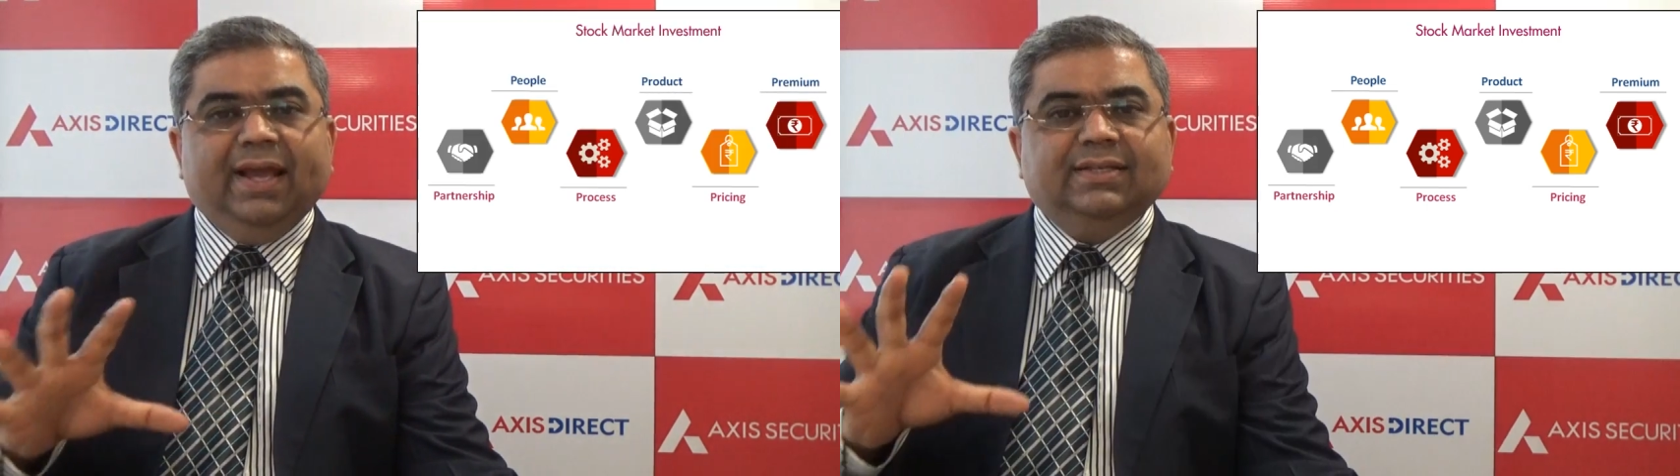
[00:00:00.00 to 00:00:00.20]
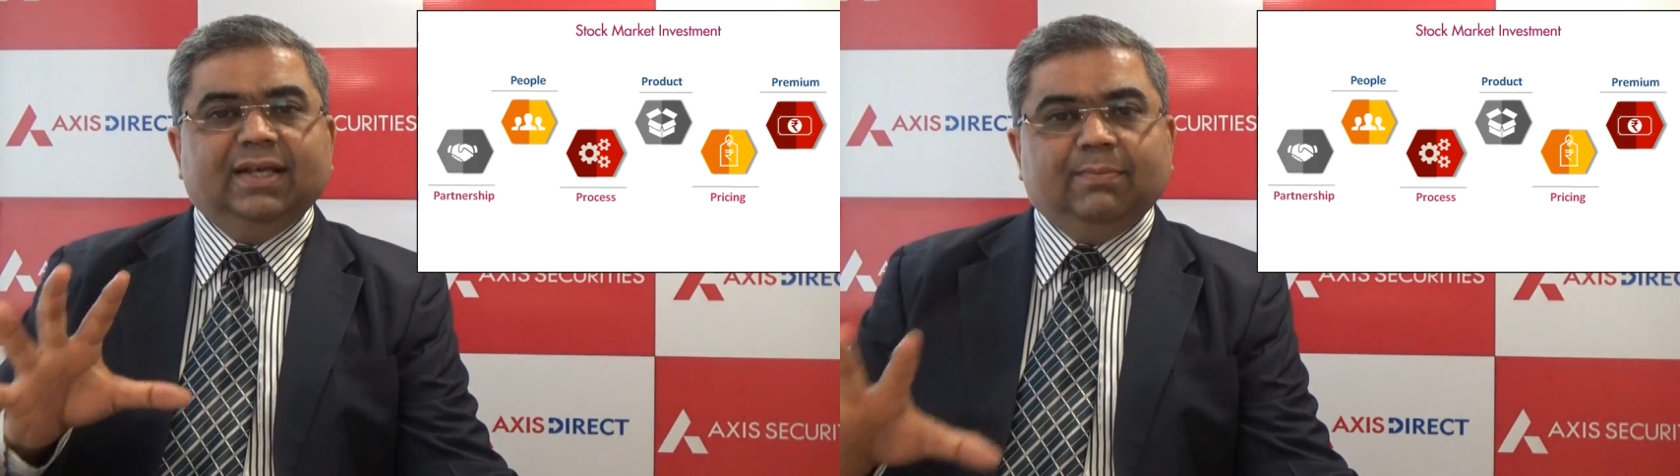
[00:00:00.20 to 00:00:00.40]

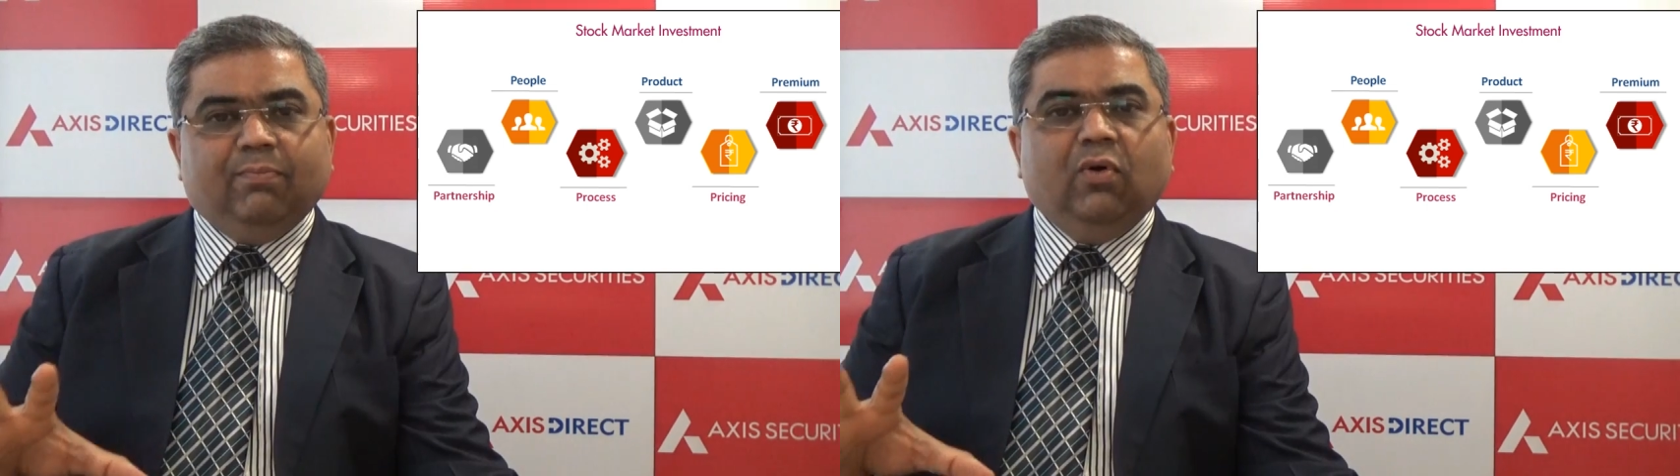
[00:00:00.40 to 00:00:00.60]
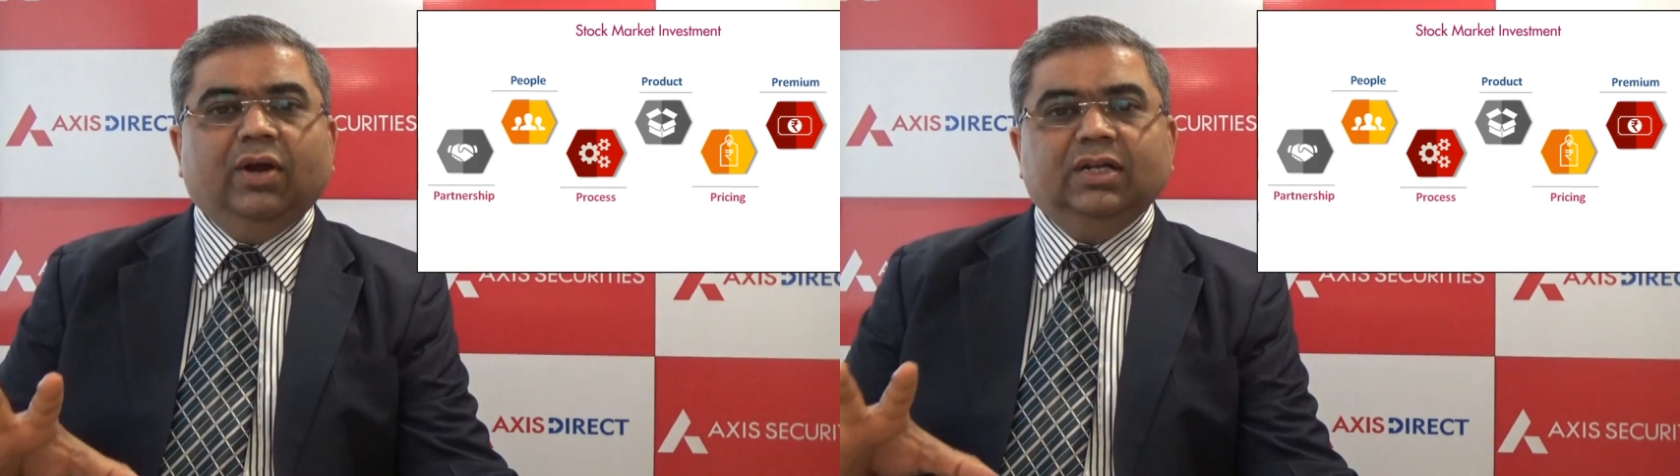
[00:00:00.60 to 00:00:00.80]

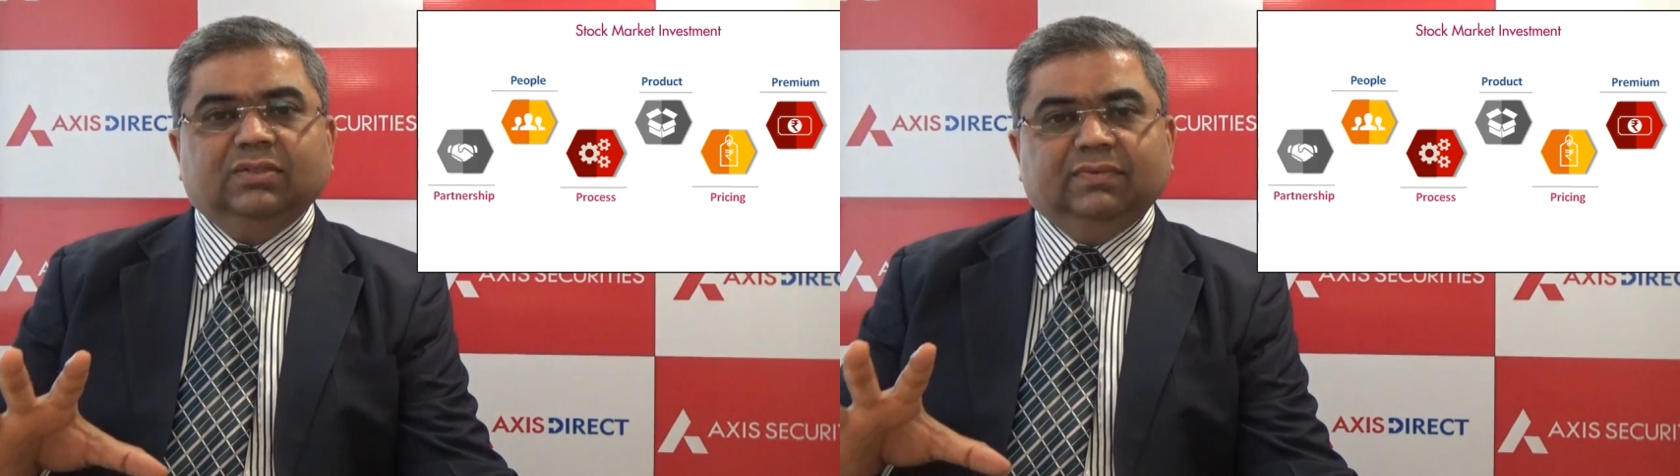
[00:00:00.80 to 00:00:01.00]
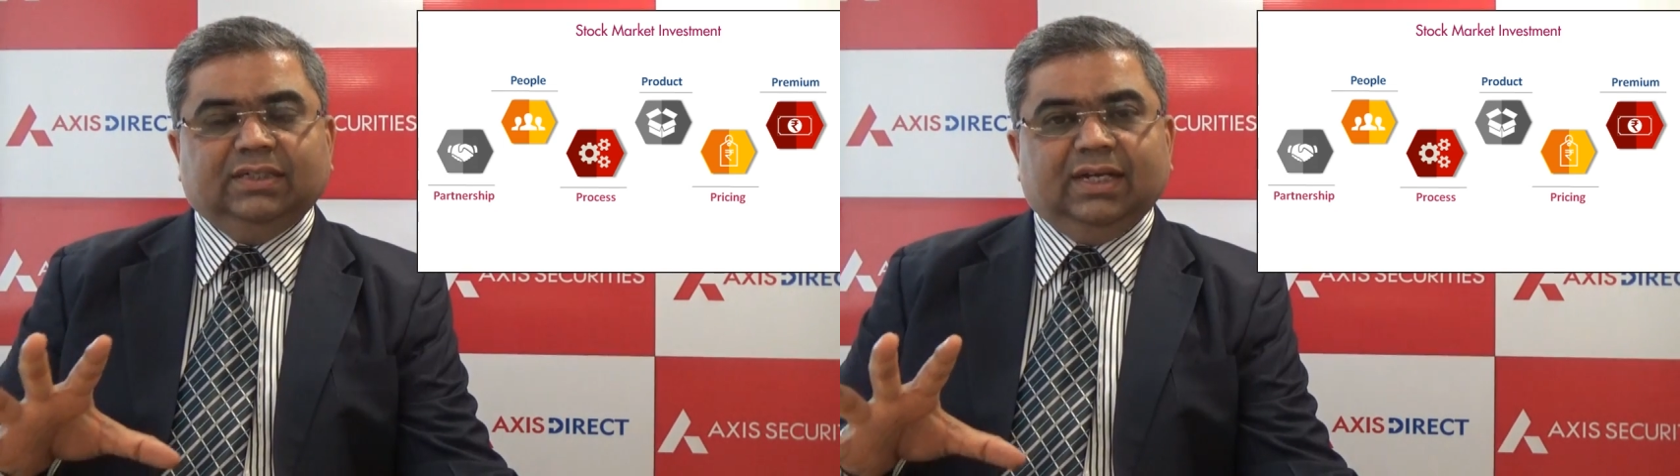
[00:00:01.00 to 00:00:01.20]
basic
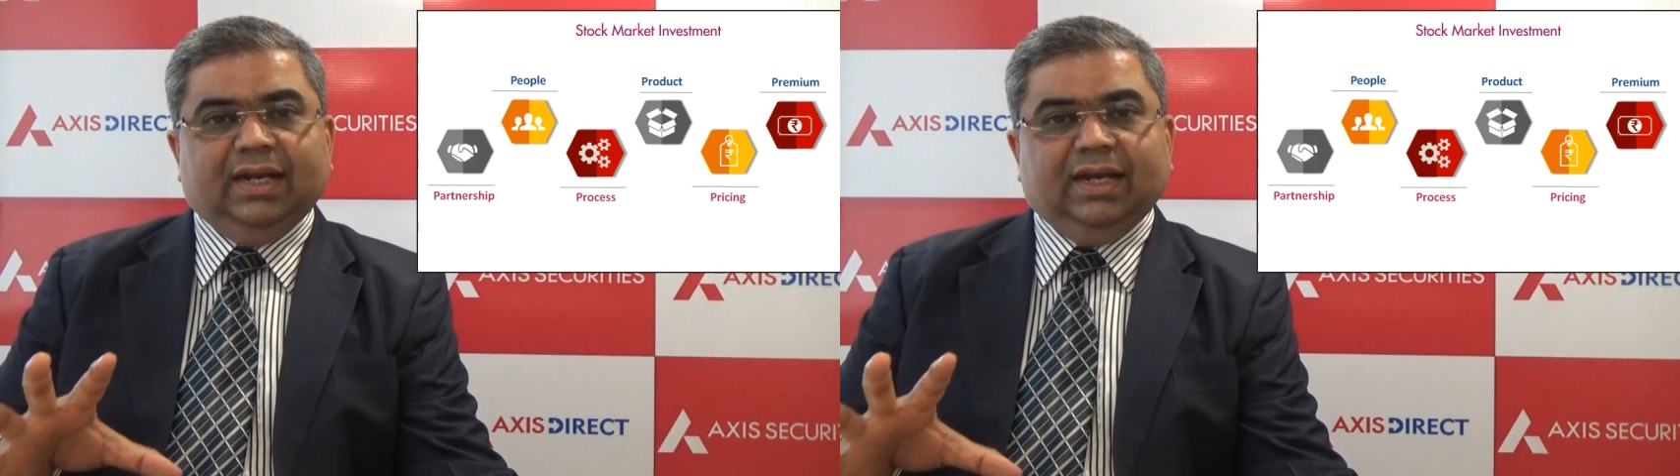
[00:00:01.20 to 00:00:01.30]
points which